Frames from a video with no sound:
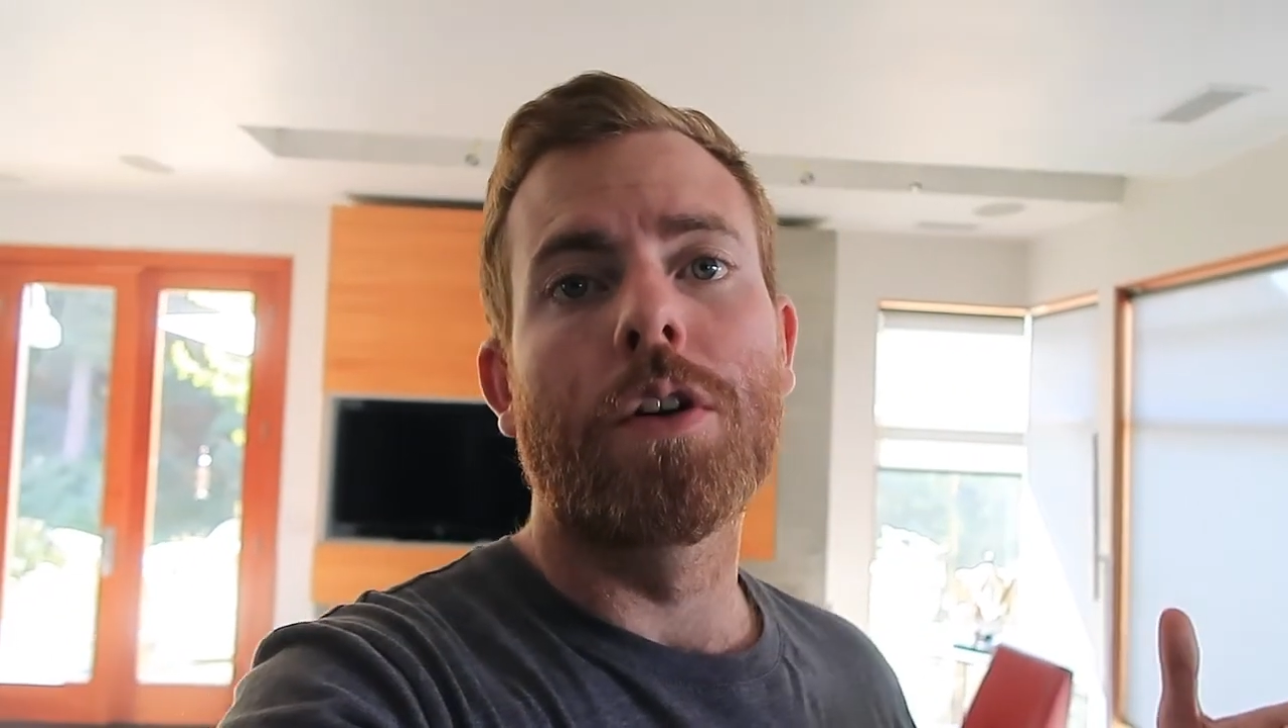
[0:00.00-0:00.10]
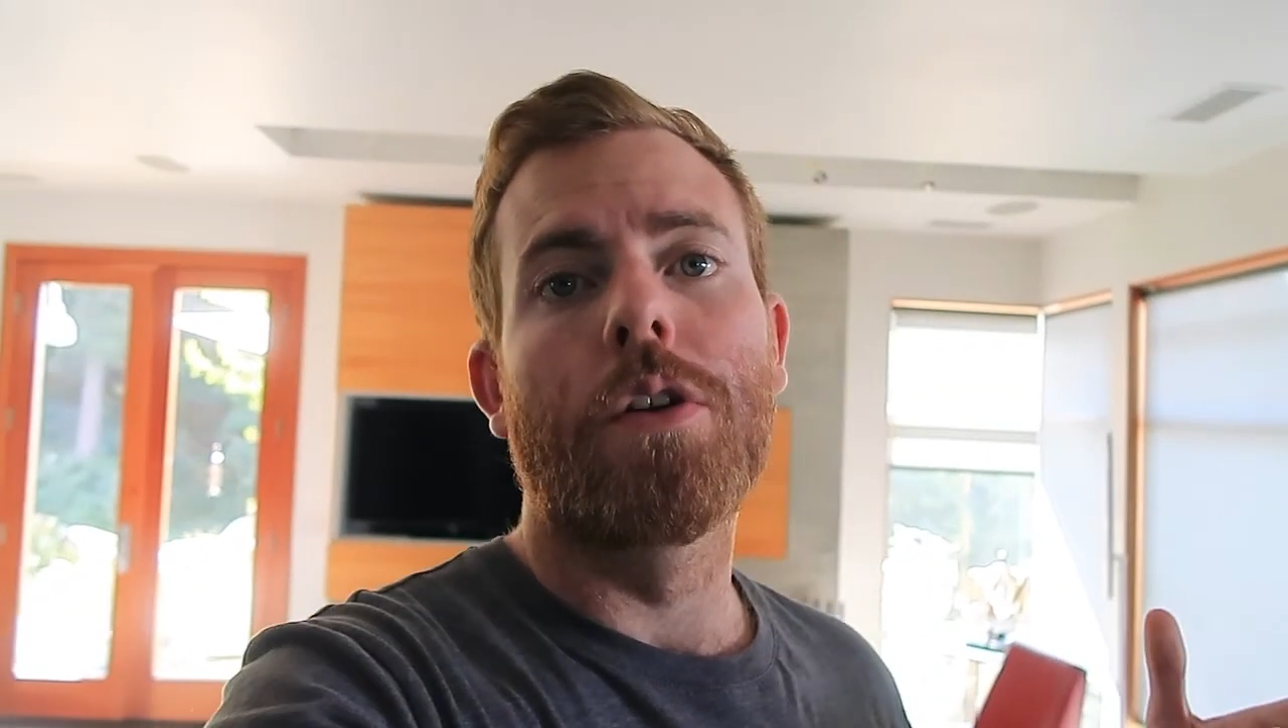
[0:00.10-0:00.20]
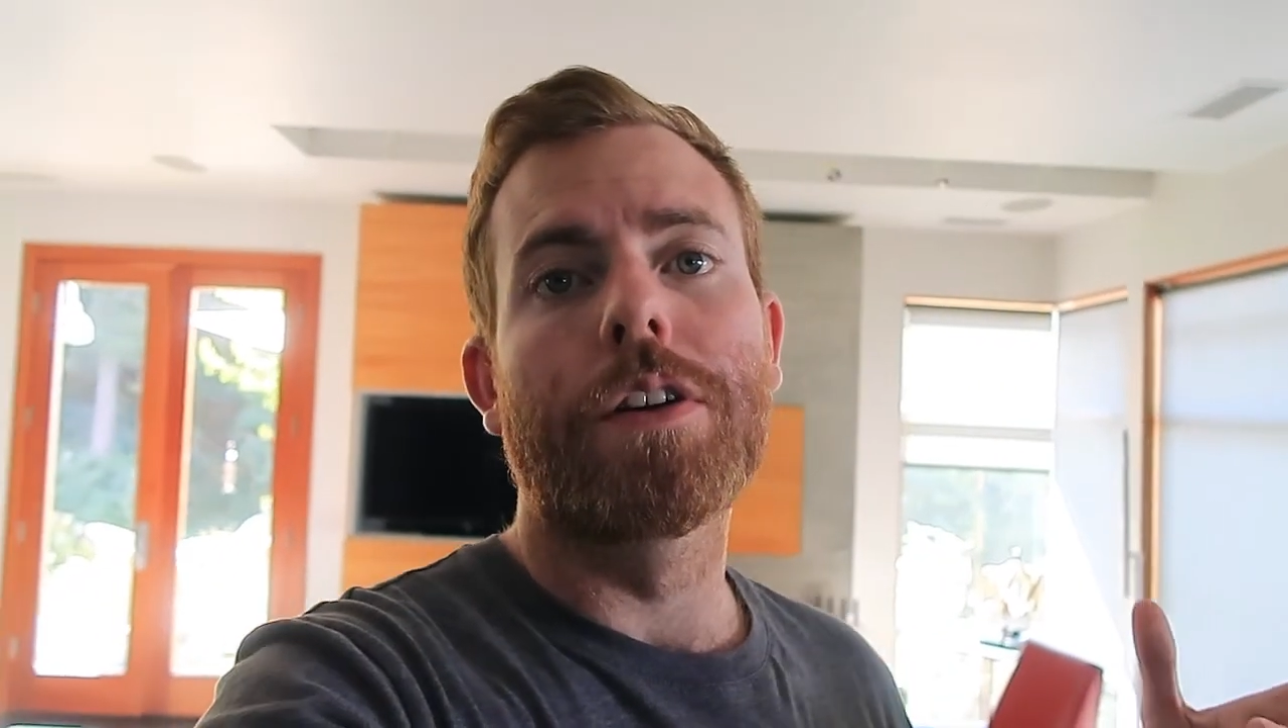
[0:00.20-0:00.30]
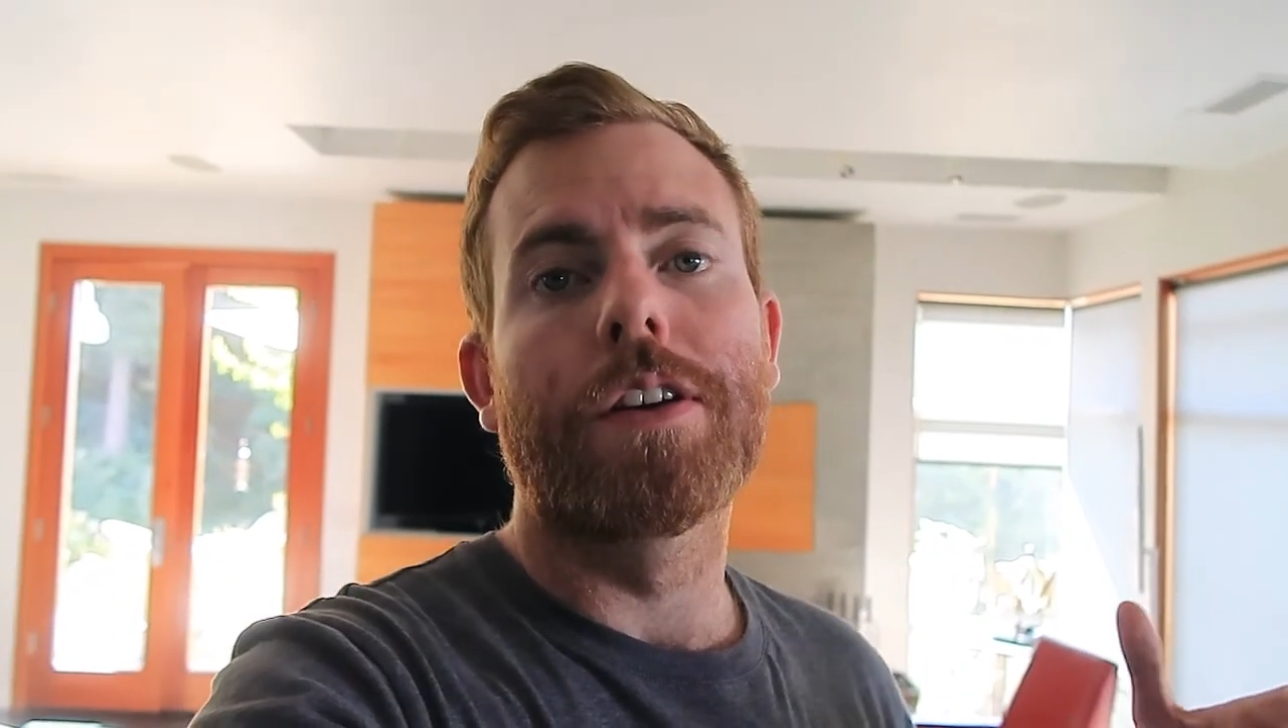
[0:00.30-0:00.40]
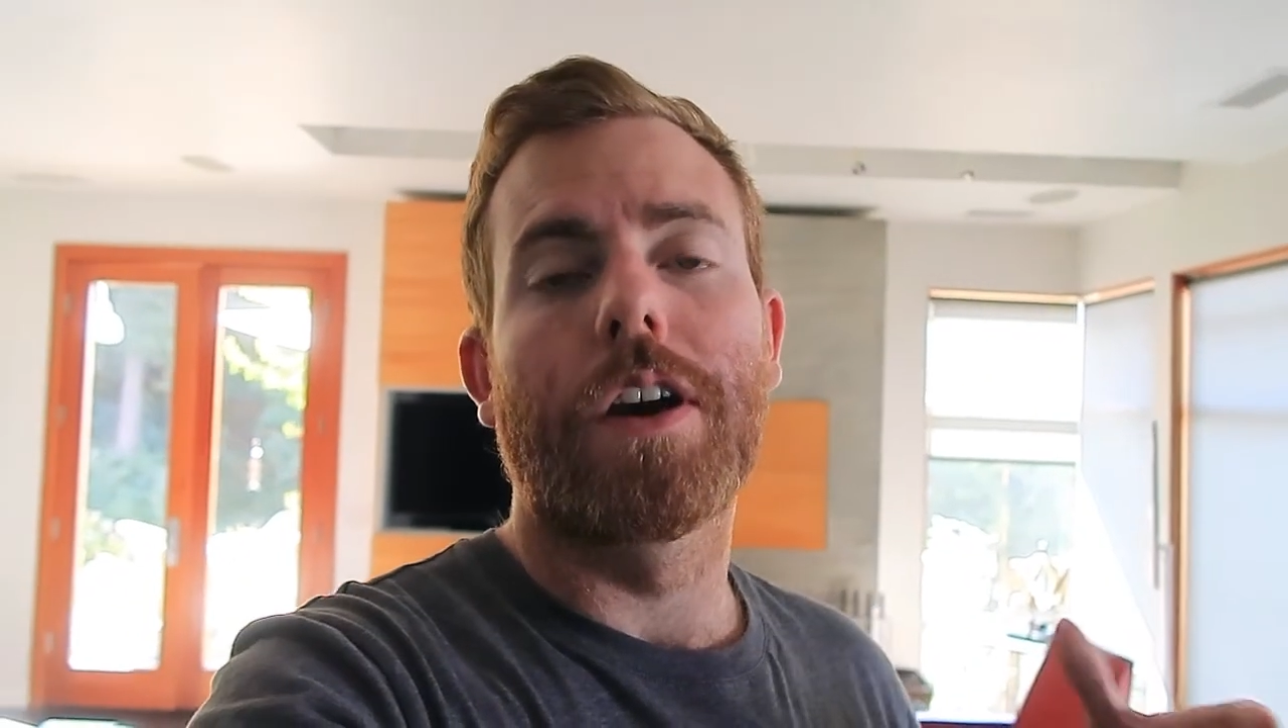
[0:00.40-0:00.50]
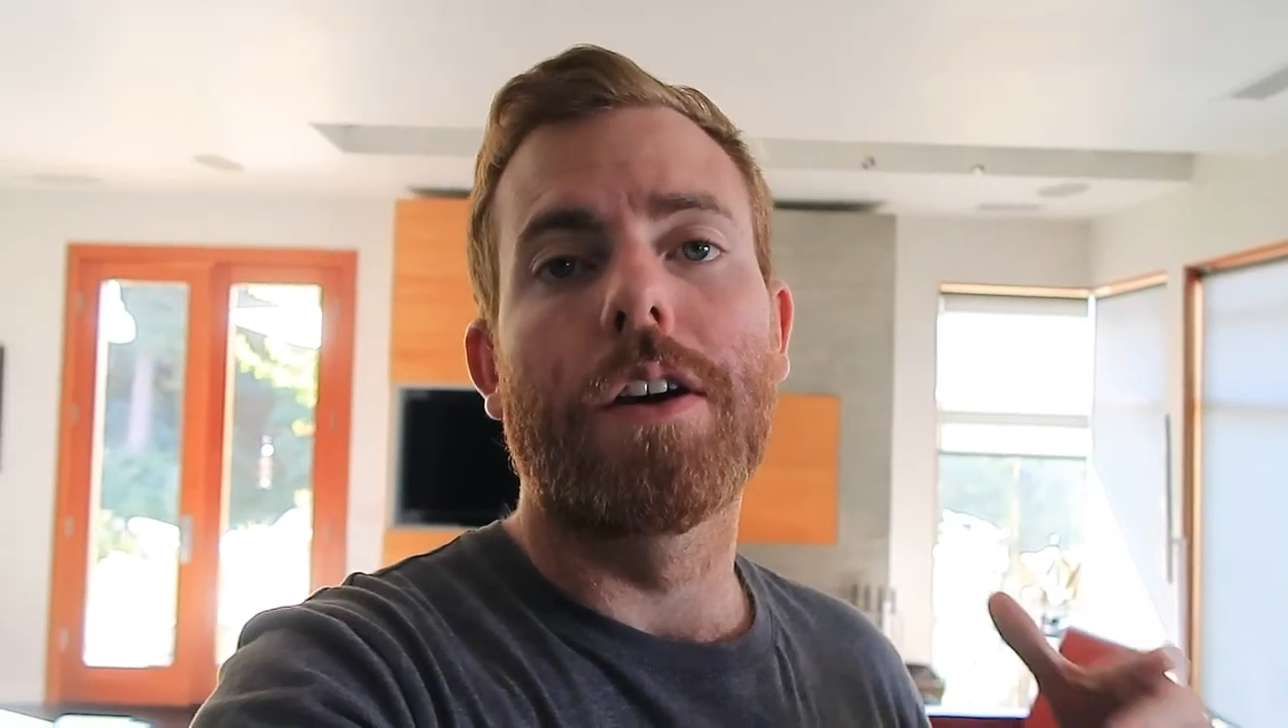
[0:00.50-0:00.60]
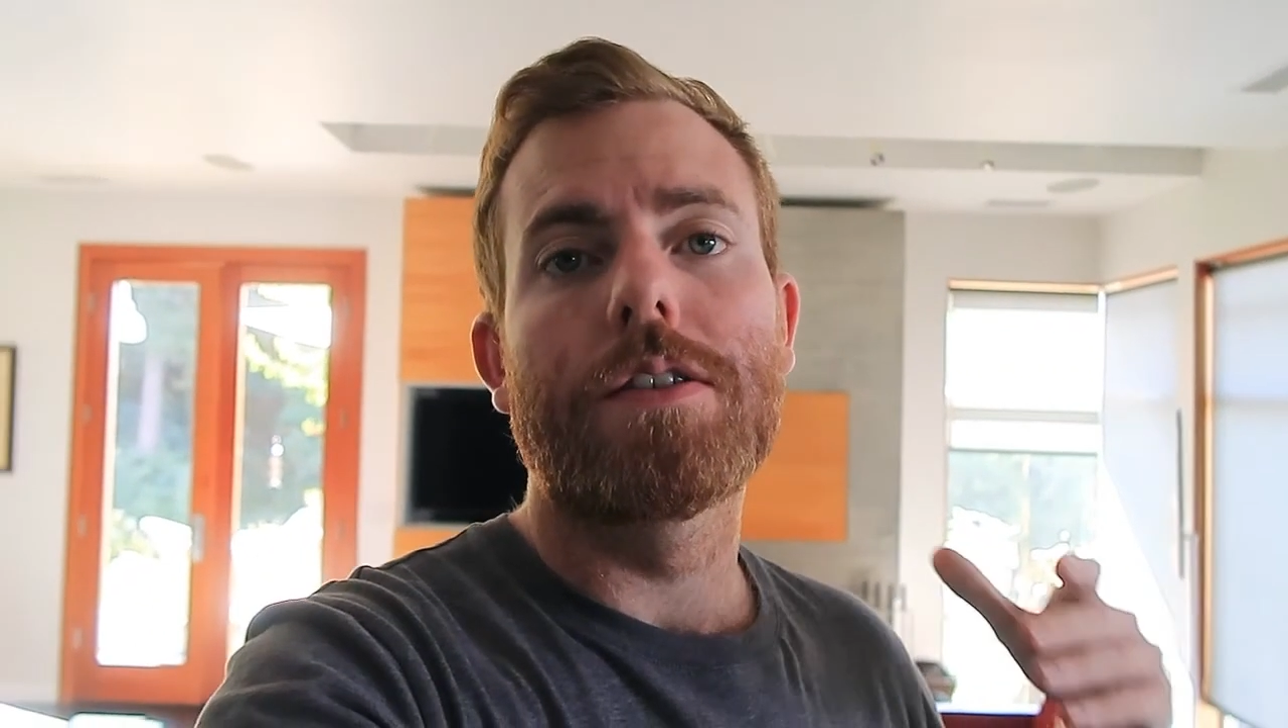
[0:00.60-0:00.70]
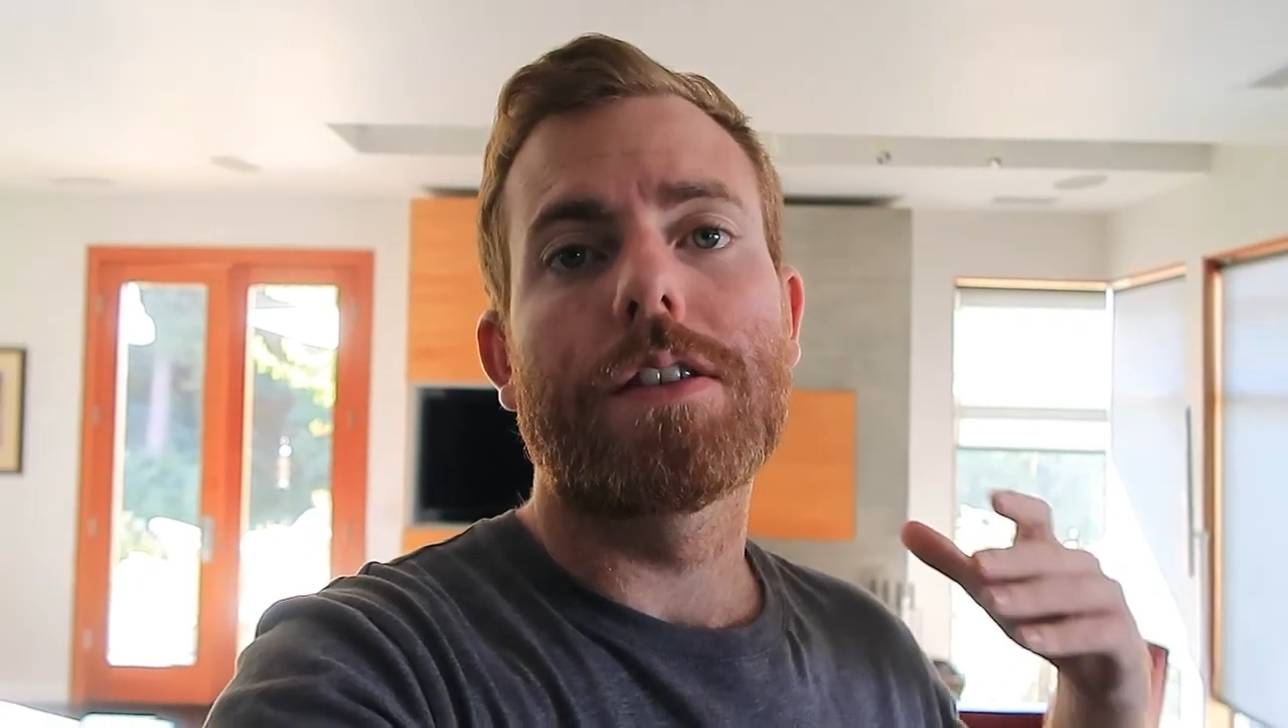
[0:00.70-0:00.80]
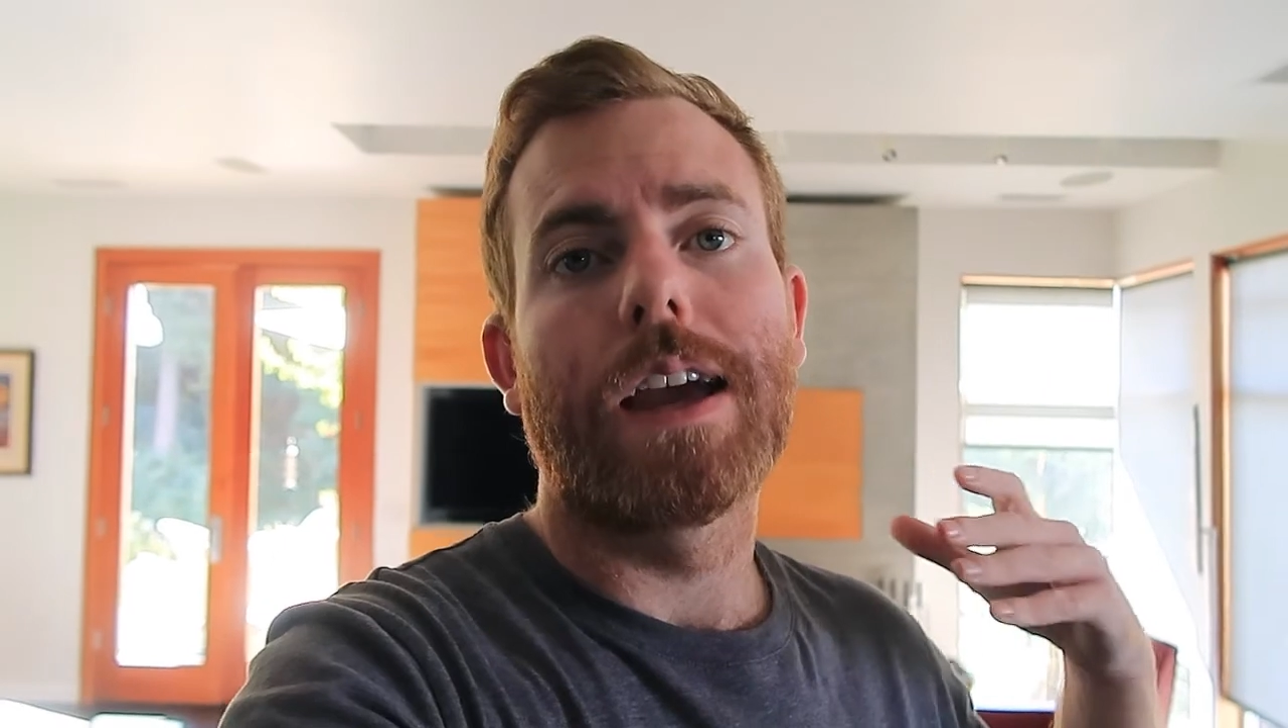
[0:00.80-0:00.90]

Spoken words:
Oregon coast